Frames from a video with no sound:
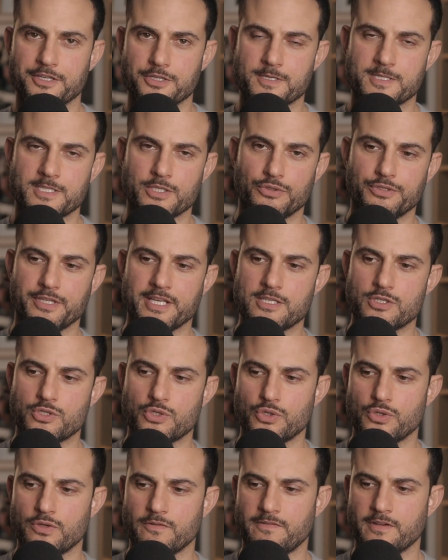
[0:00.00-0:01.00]
You still need
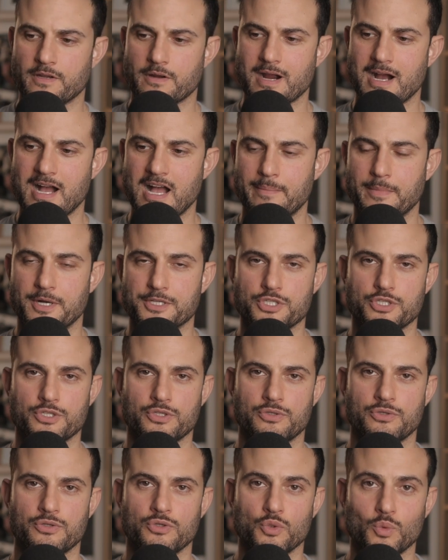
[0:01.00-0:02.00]
to figure out how
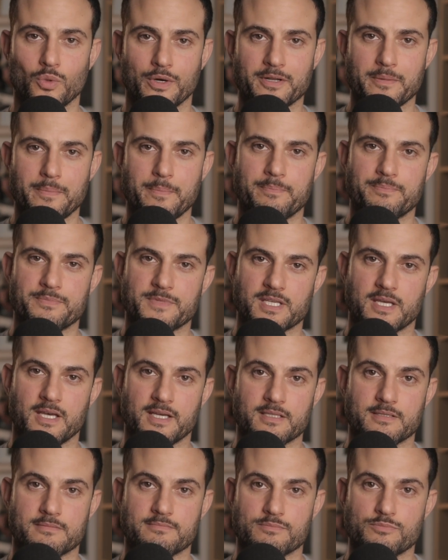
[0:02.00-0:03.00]
much you want to uh,